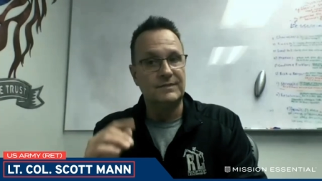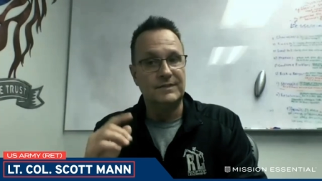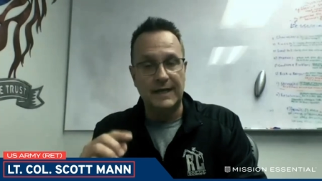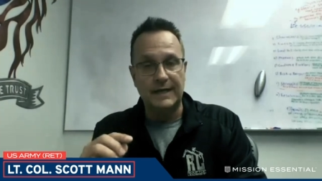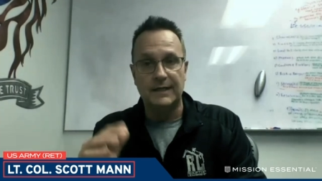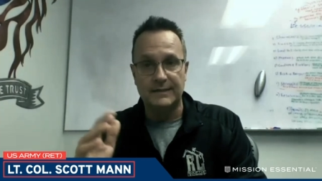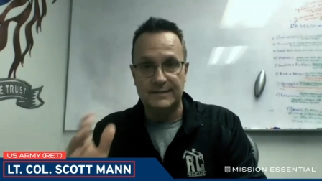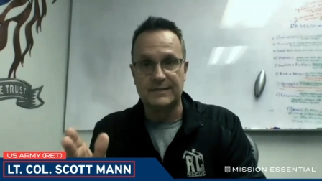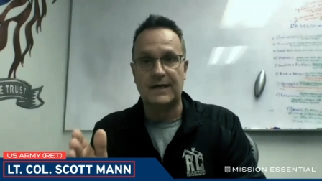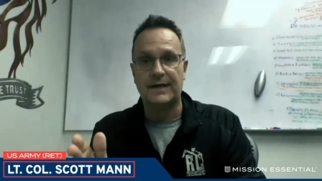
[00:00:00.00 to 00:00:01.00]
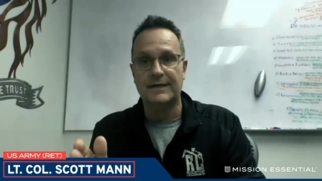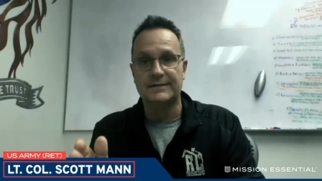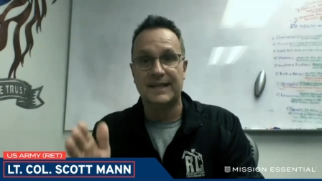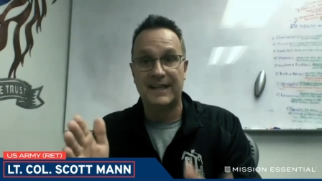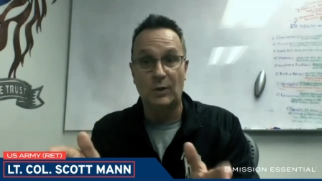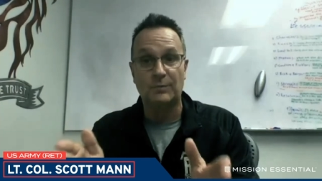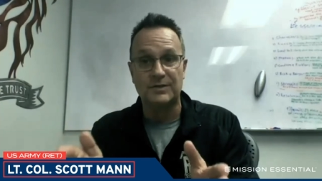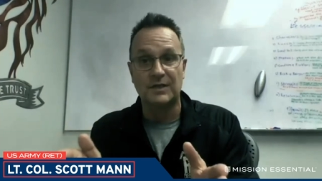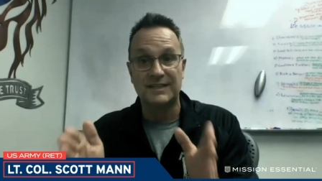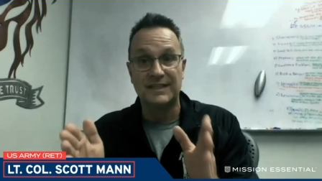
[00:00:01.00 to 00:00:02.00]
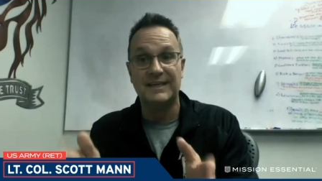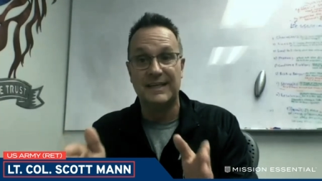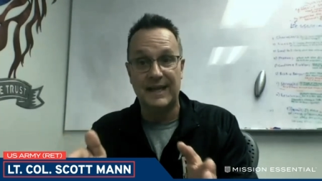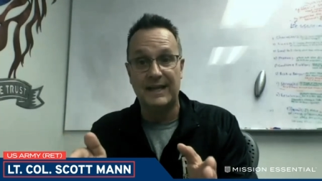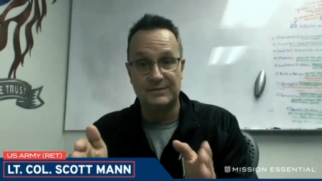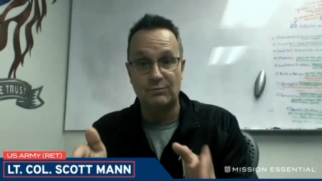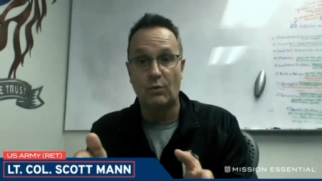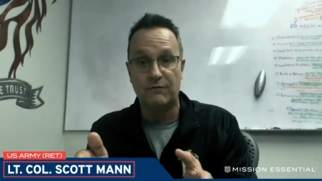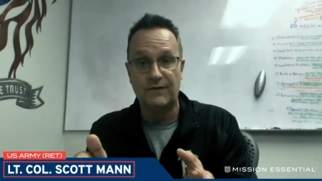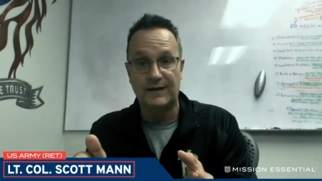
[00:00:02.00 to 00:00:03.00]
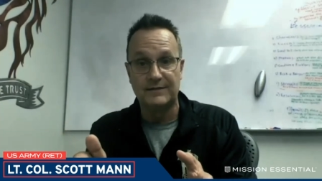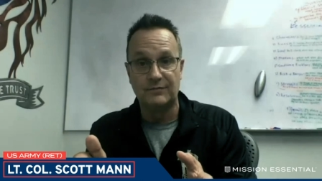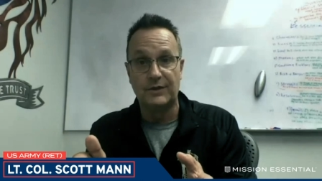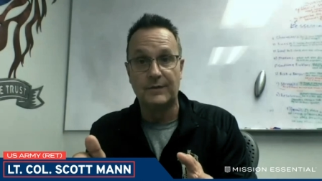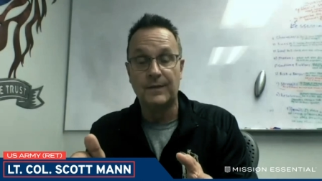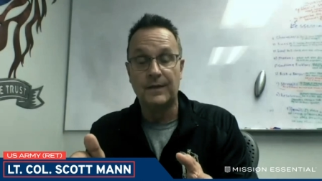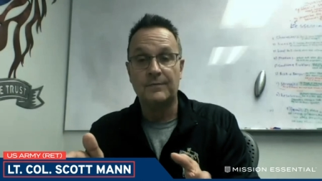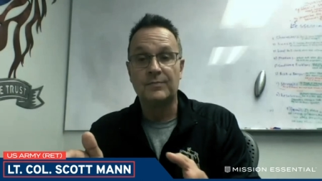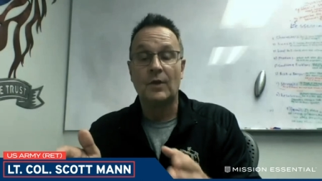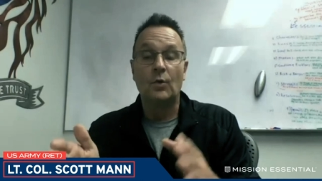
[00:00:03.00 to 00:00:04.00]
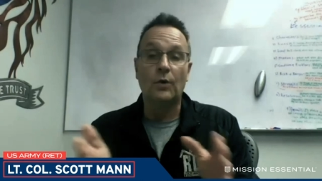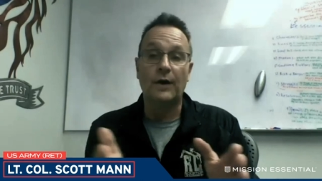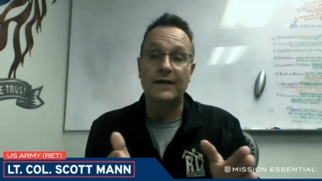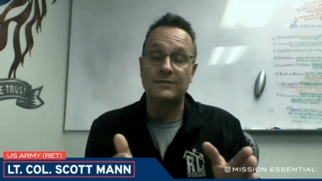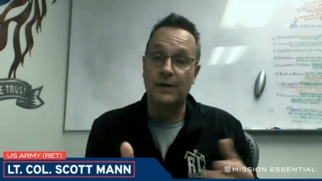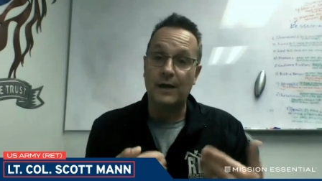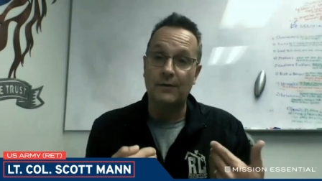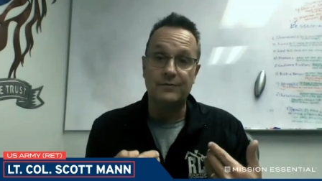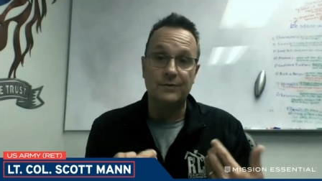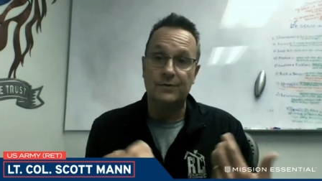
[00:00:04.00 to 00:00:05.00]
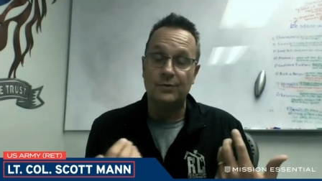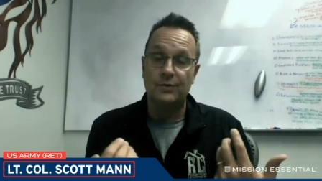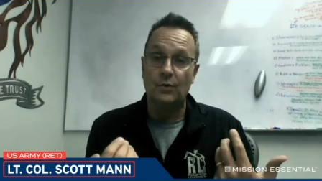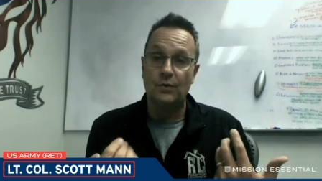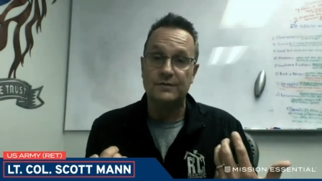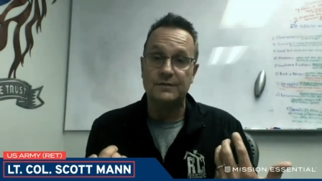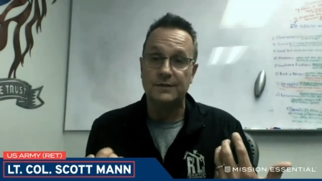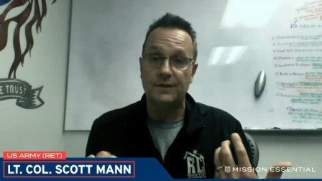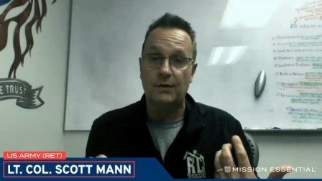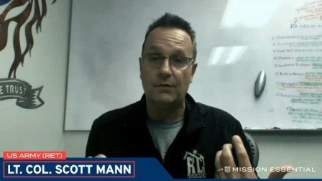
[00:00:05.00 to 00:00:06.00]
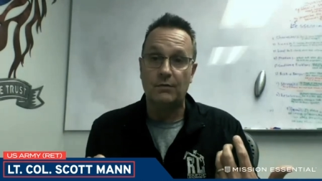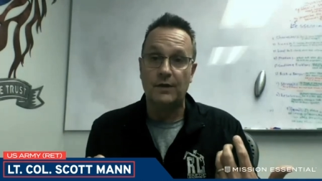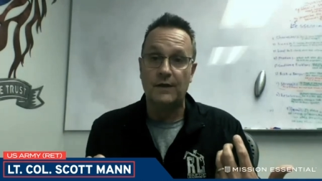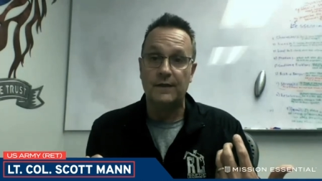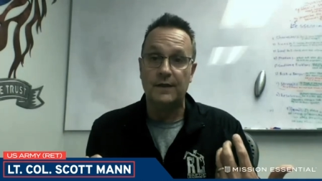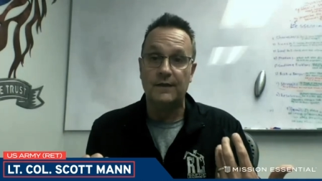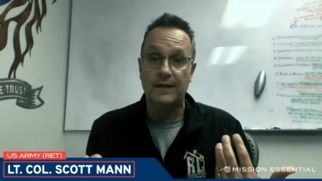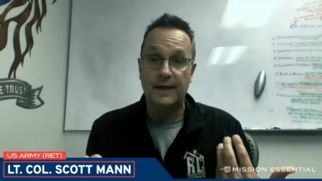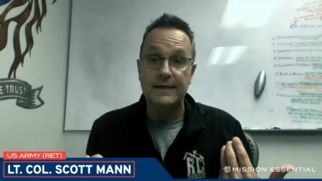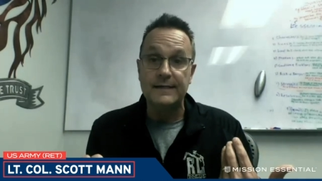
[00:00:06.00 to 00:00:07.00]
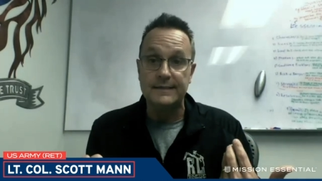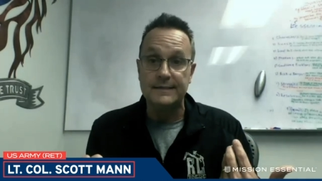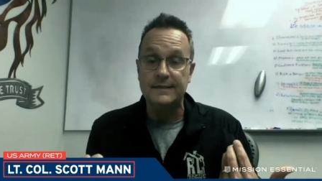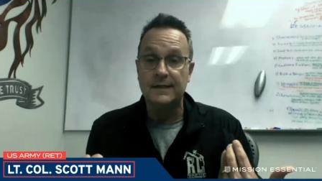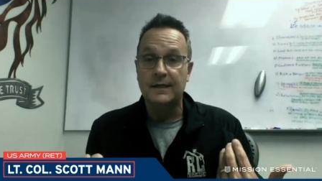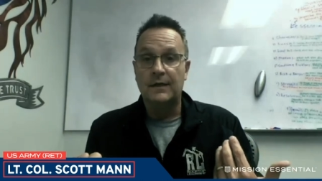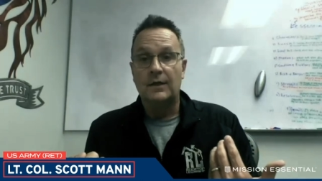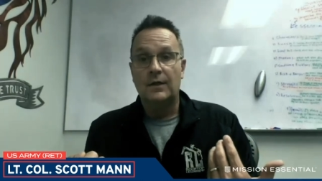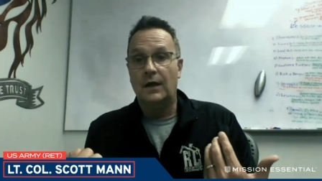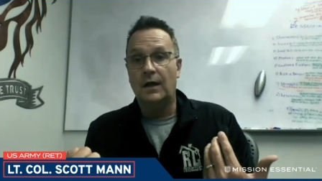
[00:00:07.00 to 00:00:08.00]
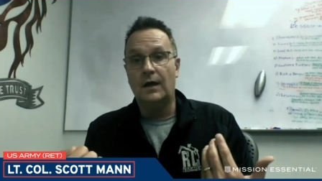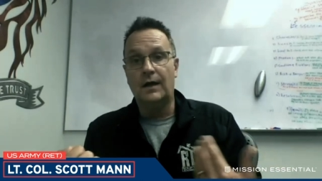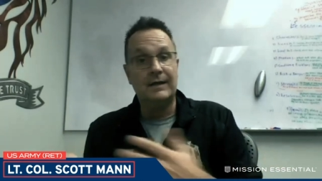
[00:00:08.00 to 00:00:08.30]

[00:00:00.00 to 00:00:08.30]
data and science that helps us engage more effectively. Hmm. Whereas when I went through the Q course, you know, in the in the '90s, uh,